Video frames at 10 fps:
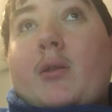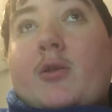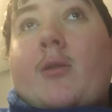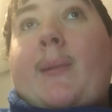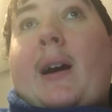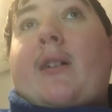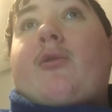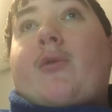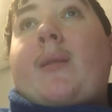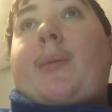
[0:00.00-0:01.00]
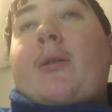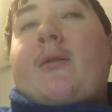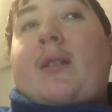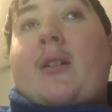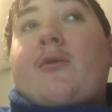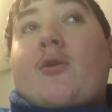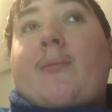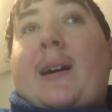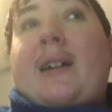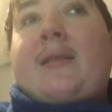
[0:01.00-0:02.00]
to my grandparents' house on
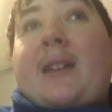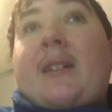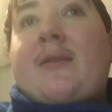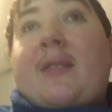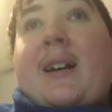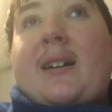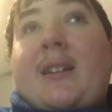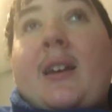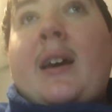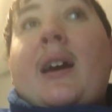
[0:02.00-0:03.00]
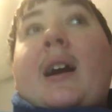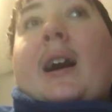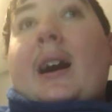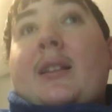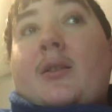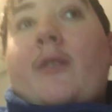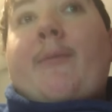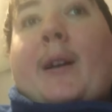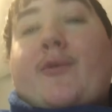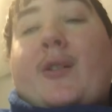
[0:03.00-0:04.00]
my dad's side. I love
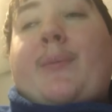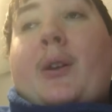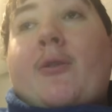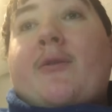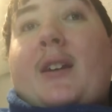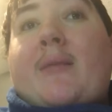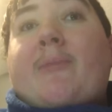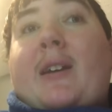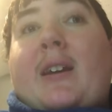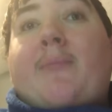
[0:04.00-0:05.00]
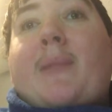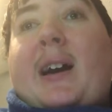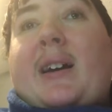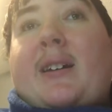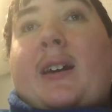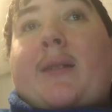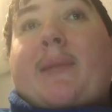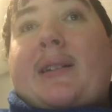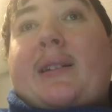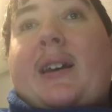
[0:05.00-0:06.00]
my grandparents and, and my and
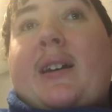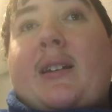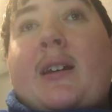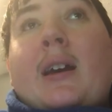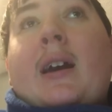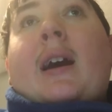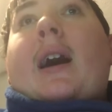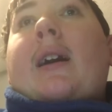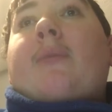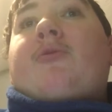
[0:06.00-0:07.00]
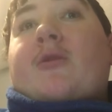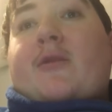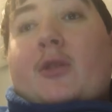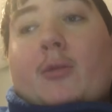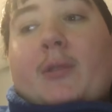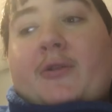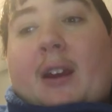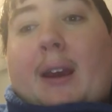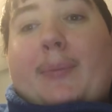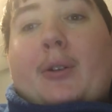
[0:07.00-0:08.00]
my dad. I am just so much
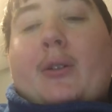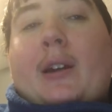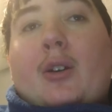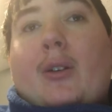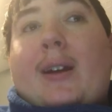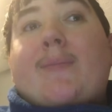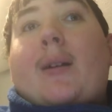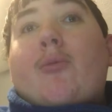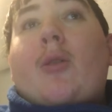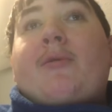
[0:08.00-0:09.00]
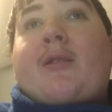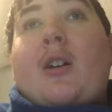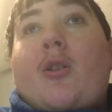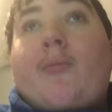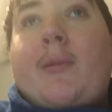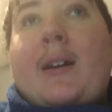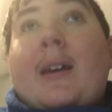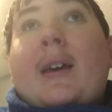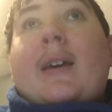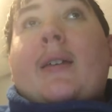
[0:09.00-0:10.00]
happier here at my mom's home
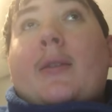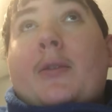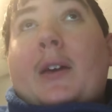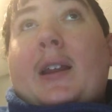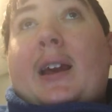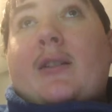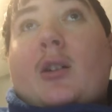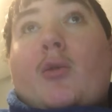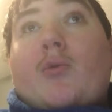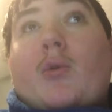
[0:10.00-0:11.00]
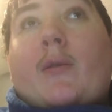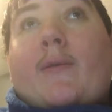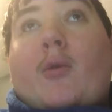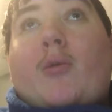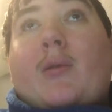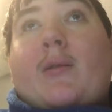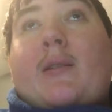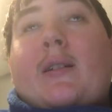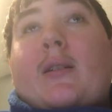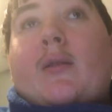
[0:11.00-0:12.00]
that I don't look
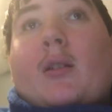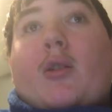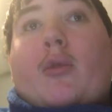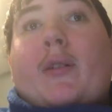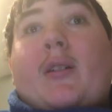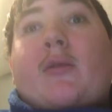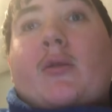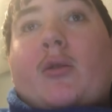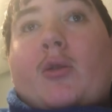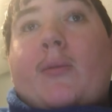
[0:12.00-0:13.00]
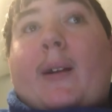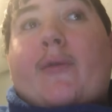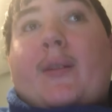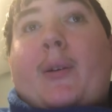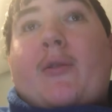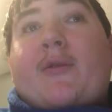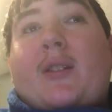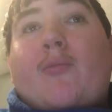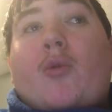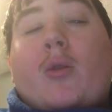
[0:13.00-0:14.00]
forward to going to my grandparents
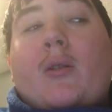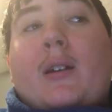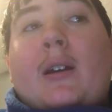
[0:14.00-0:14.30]
anymore.